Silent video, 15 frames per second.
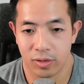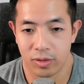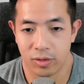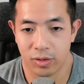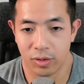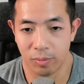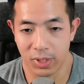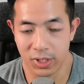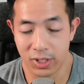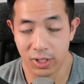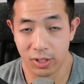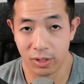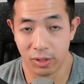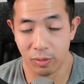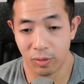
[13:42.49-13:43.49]
So
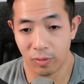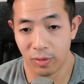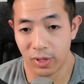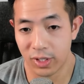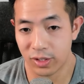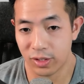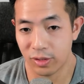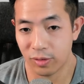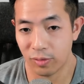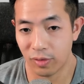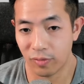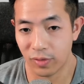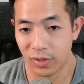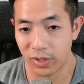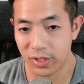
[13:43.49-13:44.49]
basically we want to
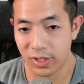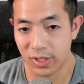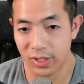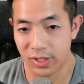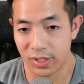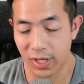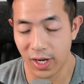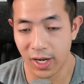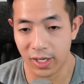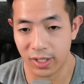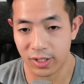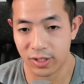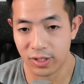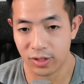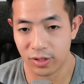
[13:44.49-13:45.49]
reverse this
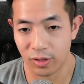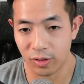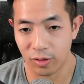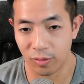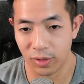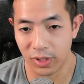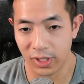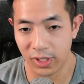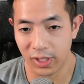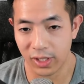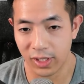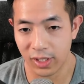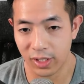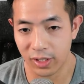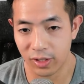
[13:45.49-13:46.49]
x, so we're
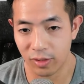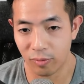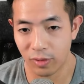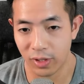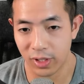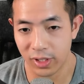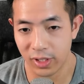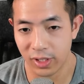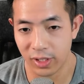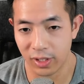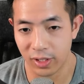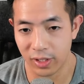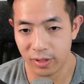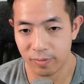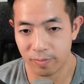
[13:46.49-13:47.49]
eating the 1
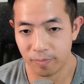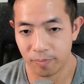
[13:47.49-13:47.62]
here,